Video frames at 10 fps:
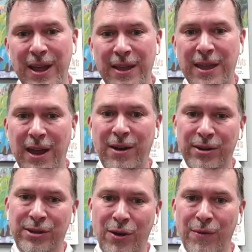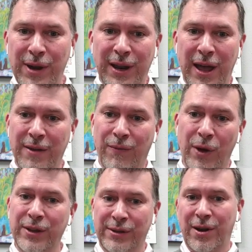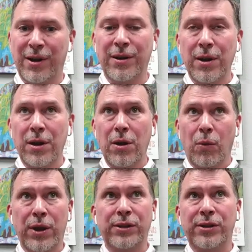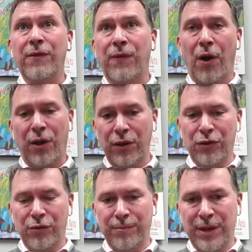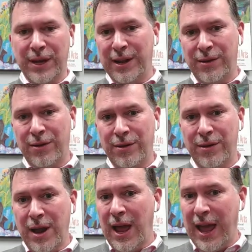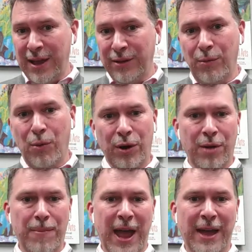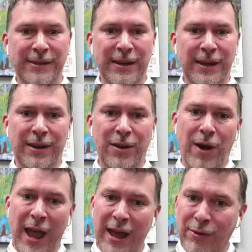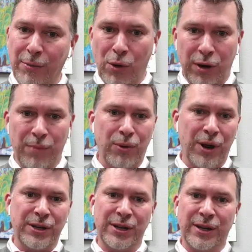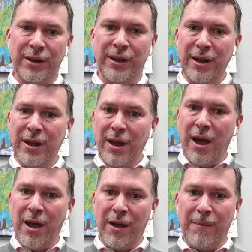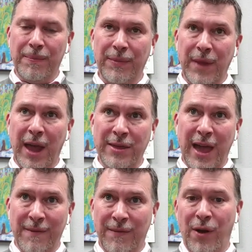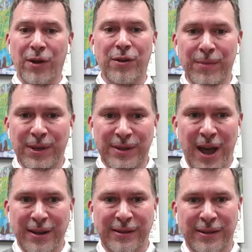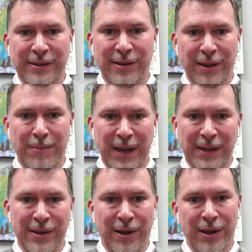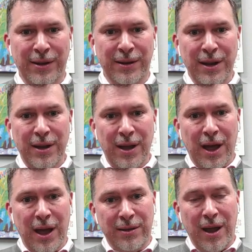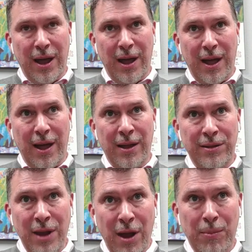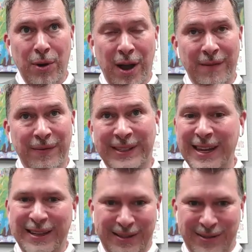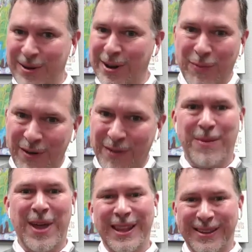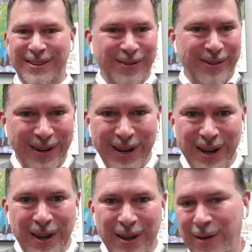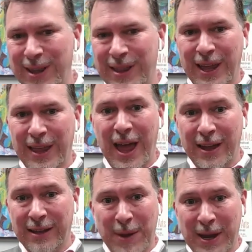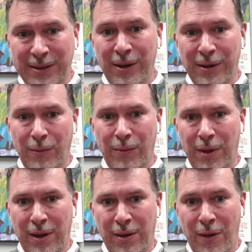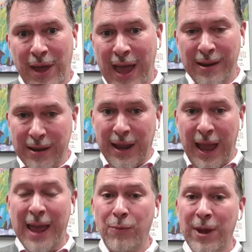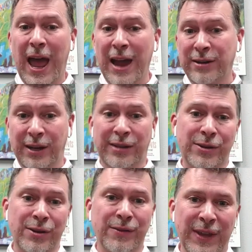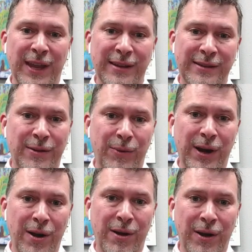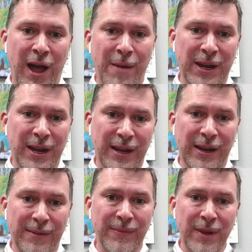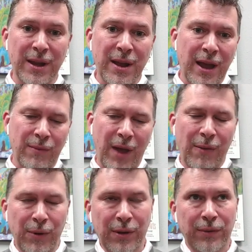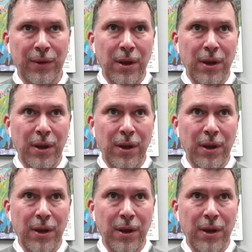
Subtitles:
that are showing kind of what is our volume to either handle more capacity or handle more compression. And that volume is not necessarily based on a number of seats or a number of beds or, you know, anything like that. It's based on, you know, can we actually serve the guests that we are accommodating? And I will,